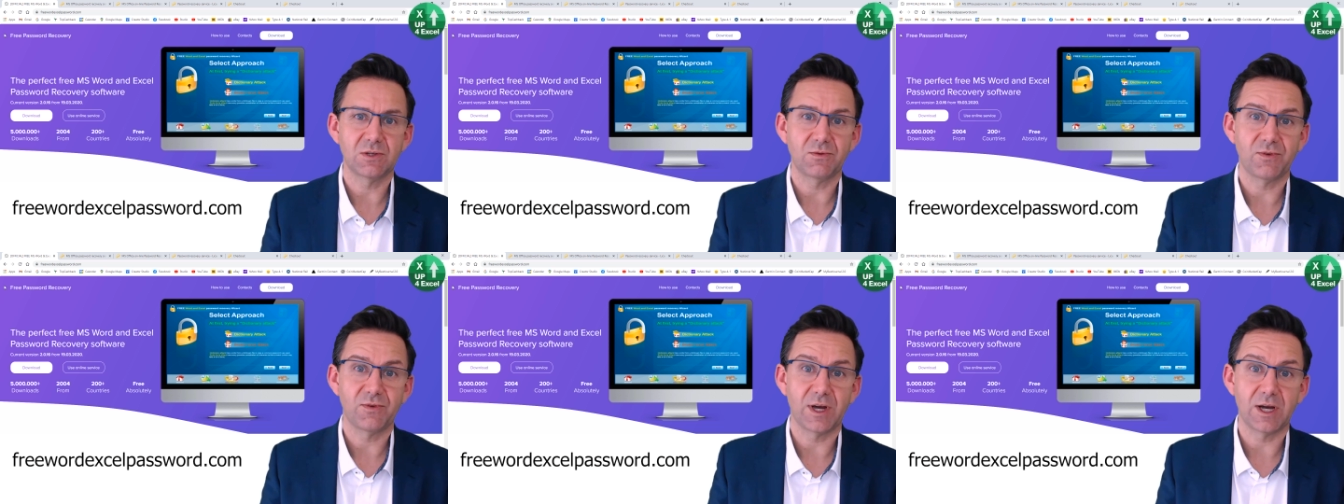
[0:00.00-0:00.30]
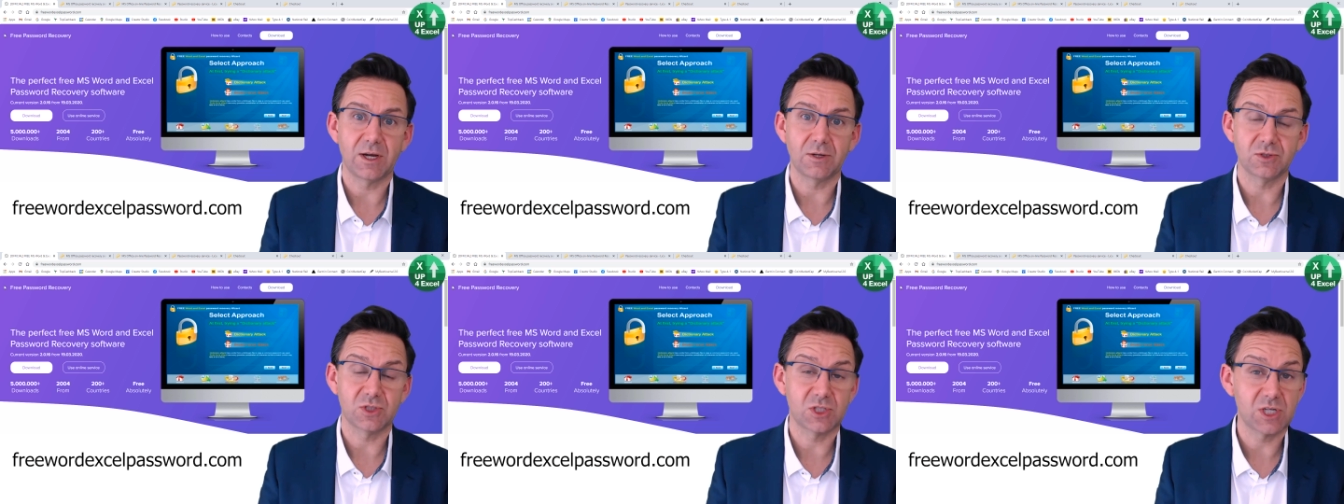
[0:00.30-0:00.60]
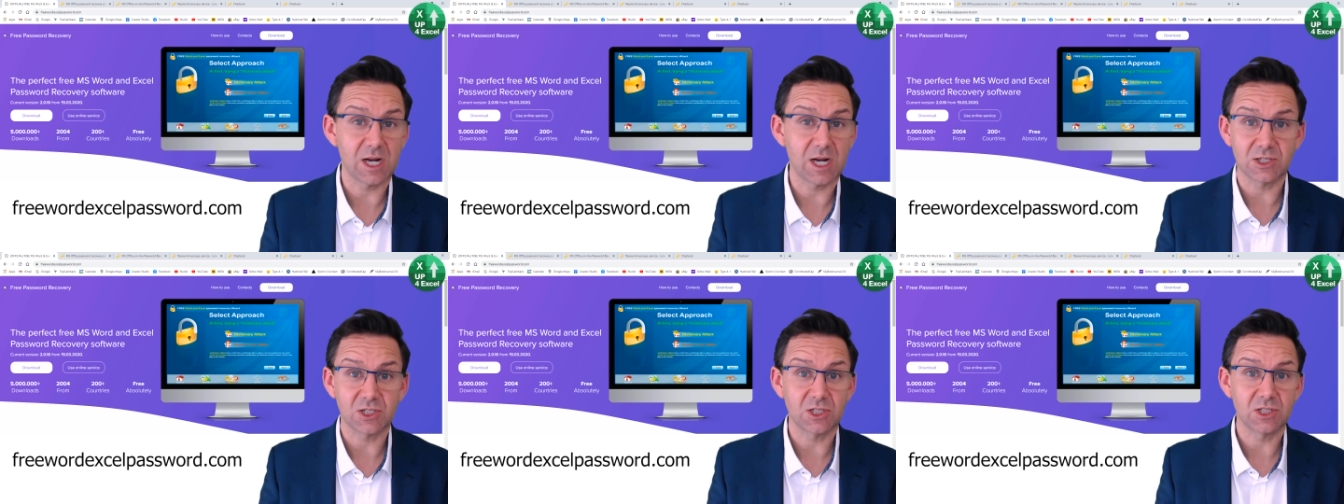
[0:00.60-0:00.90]
to the file,
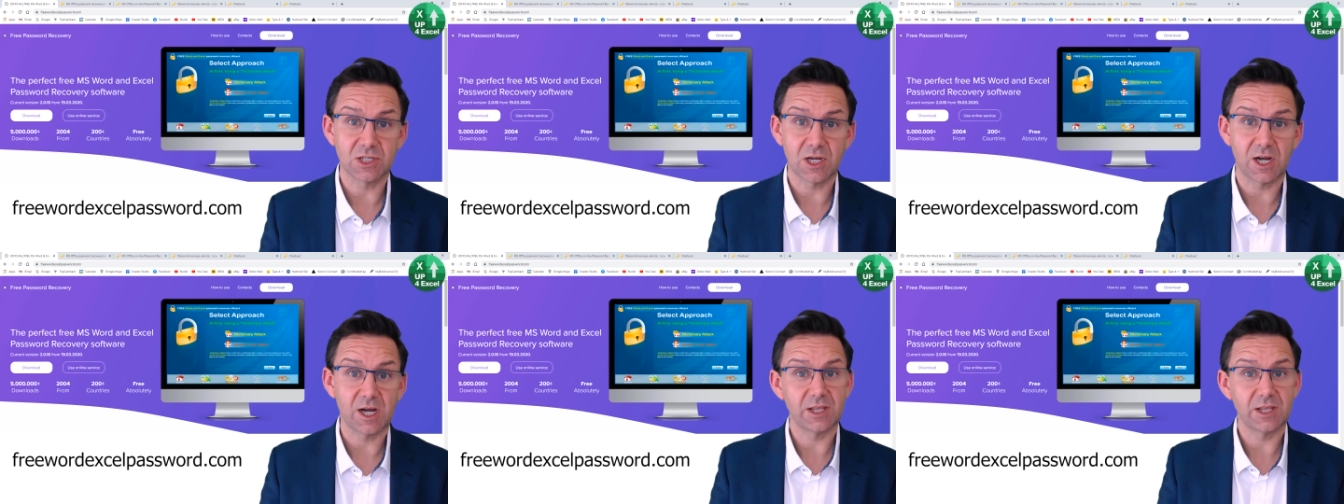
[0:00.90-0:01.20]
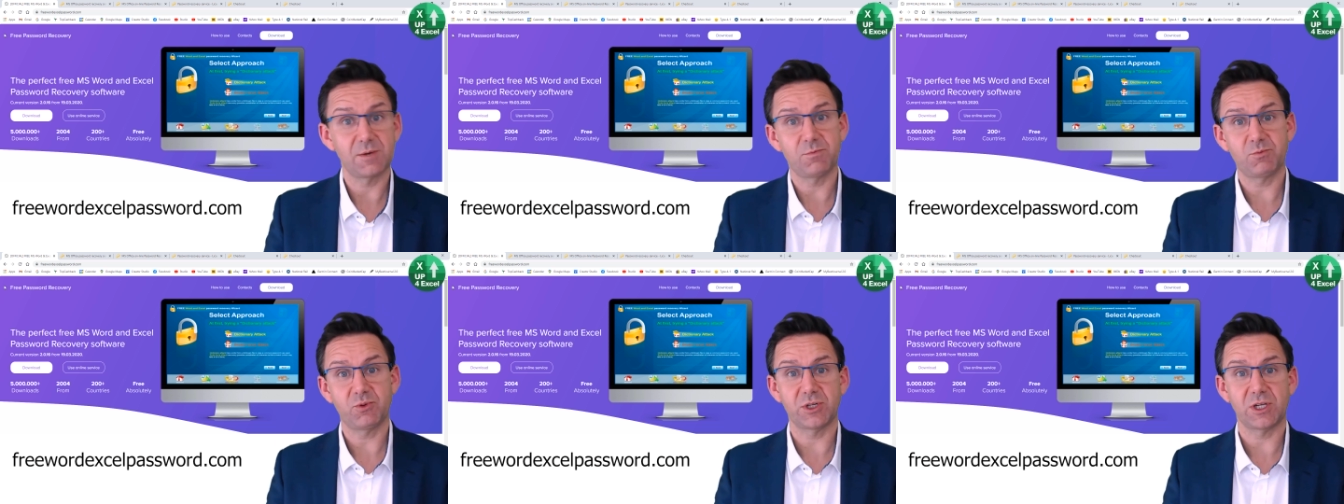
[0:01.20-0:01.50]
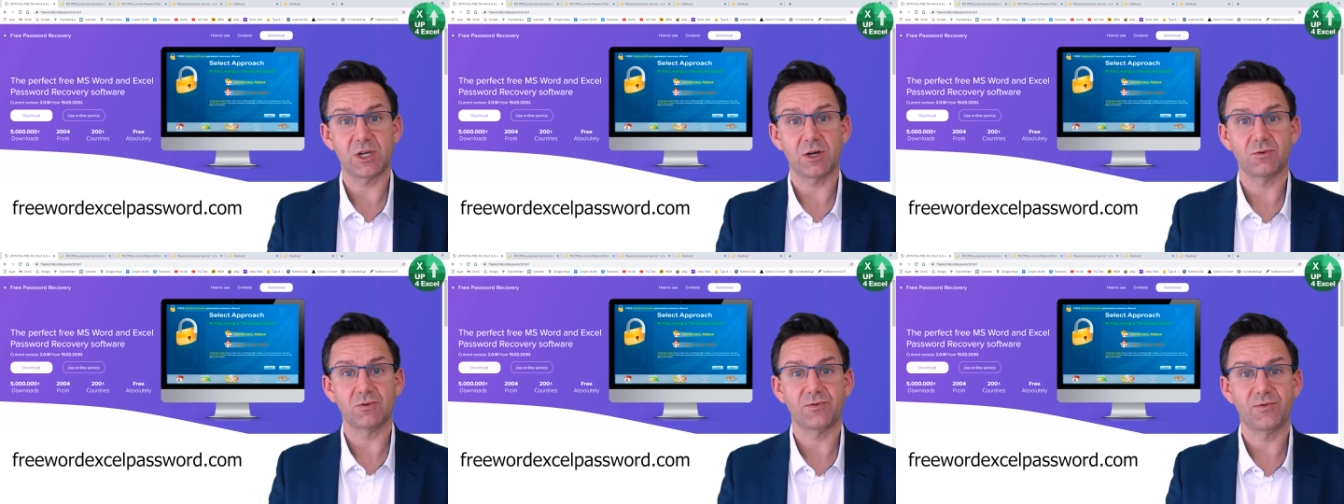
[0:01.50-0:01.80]
chances are they're
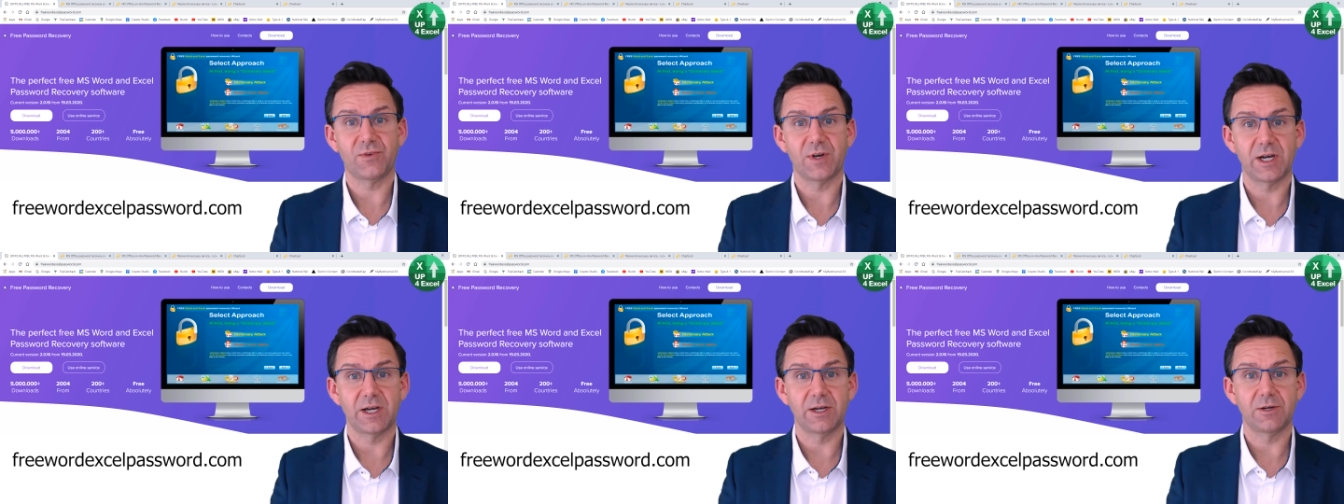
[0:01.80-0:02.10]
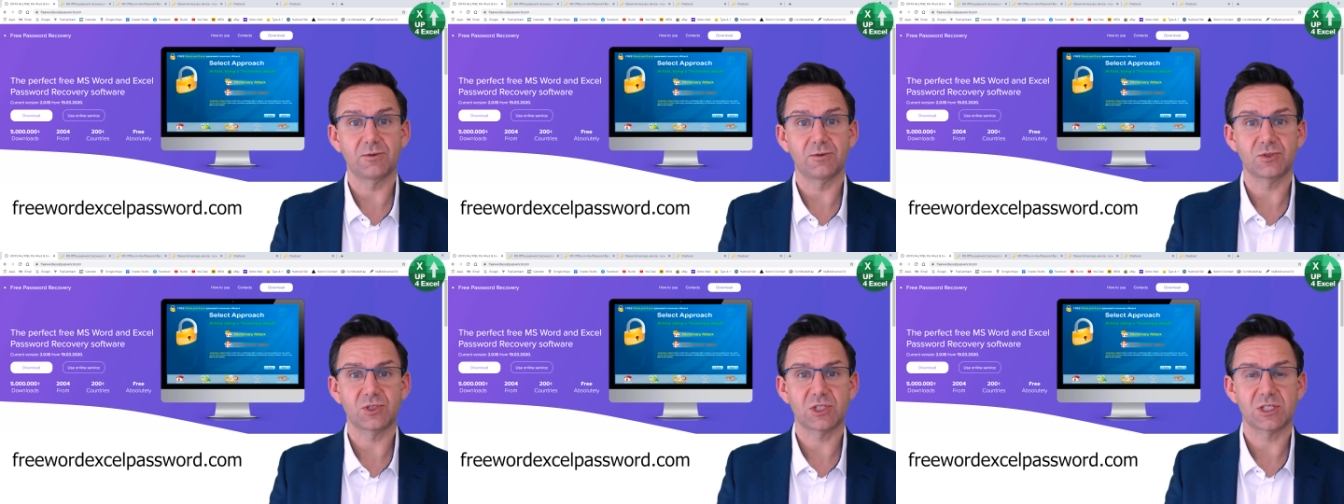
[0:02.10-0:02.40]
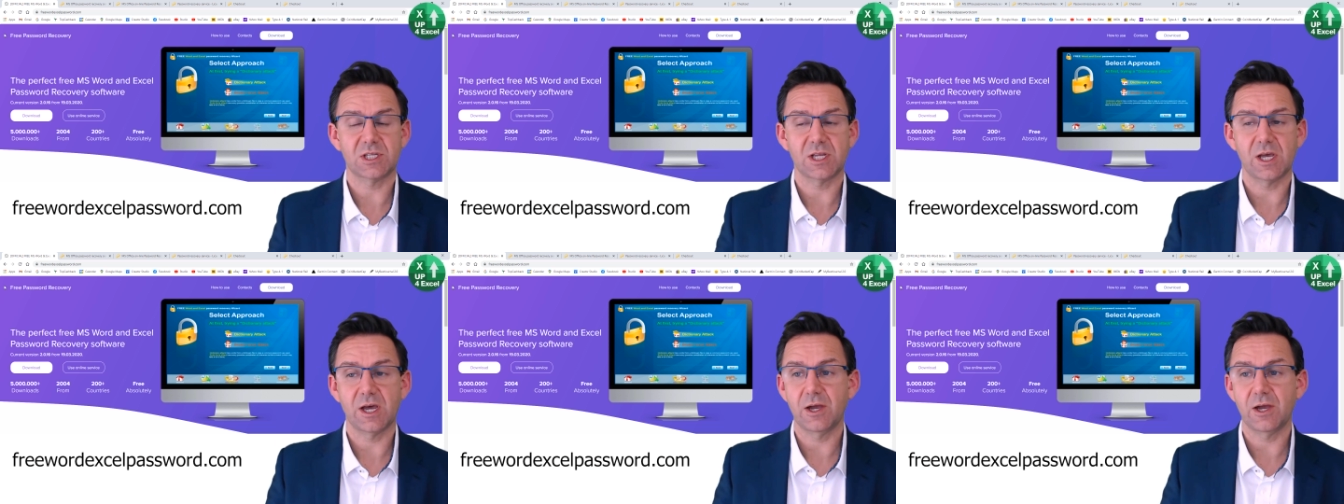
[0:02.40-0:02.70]
pretty old files,
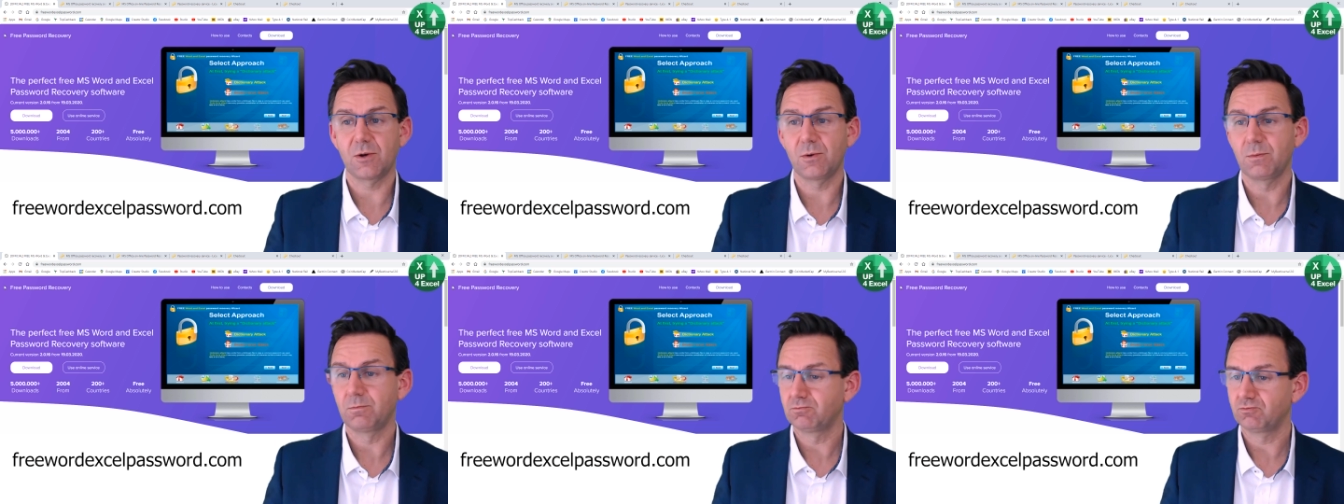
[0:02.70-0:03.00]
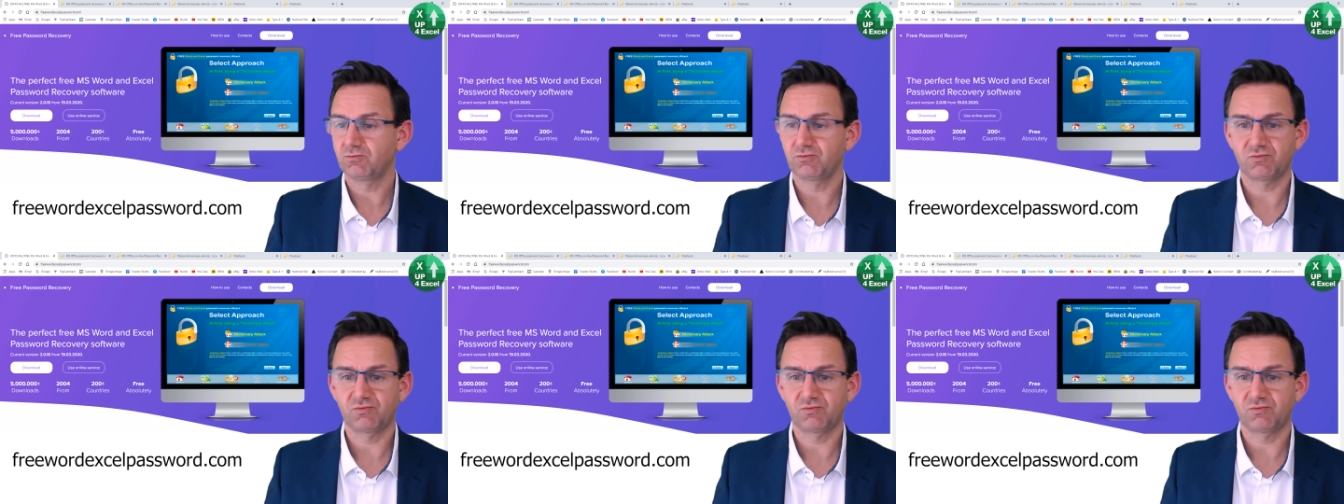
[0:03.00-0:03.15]
so